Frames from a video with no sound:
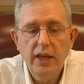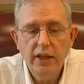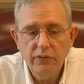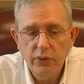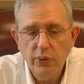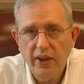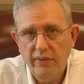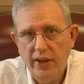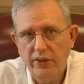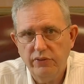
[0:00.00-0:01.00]
If you have
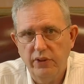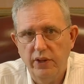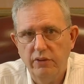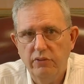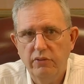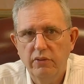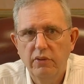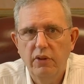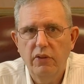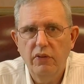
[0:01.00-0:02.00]
assets
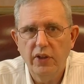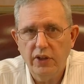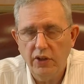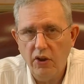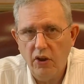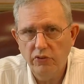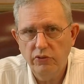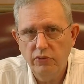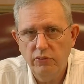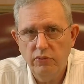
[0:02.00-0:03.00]
that could cause
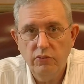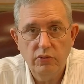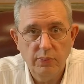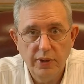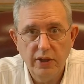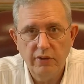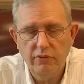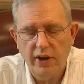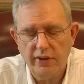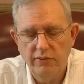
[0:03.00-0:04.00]
you to be an
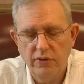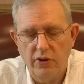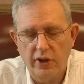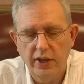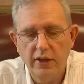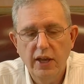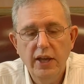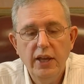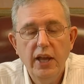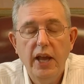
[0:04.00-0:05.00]
attractive target,
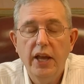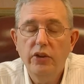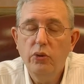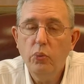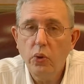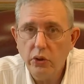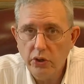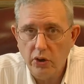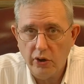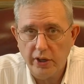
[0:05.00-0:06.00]
and you were
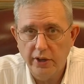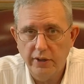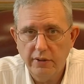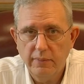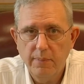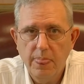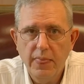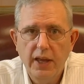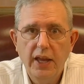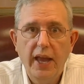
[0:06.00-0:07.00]
targeted,
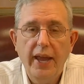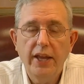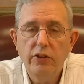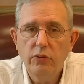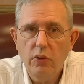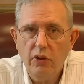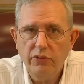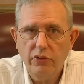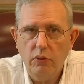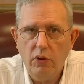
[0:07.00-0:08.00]
and you
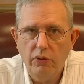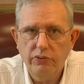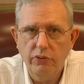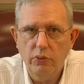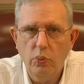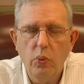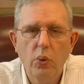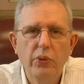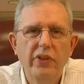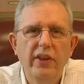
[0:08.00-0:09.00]
lost the lawsuit, what
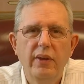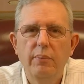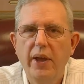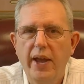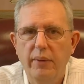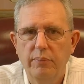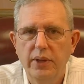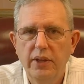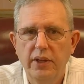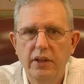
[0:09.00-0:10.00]
would the impact
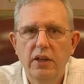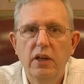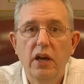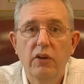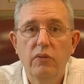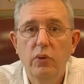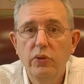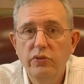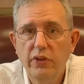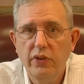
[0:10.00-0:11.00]
be of
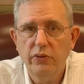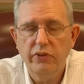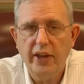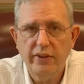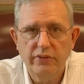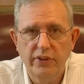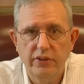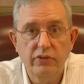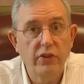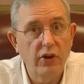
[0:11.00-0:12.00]
losing those
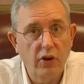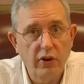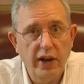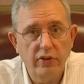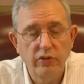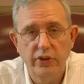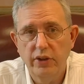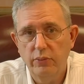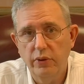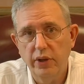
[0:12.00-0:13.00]
assets that are actually
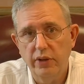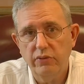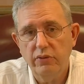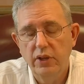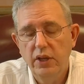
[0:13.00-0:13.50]
at risk?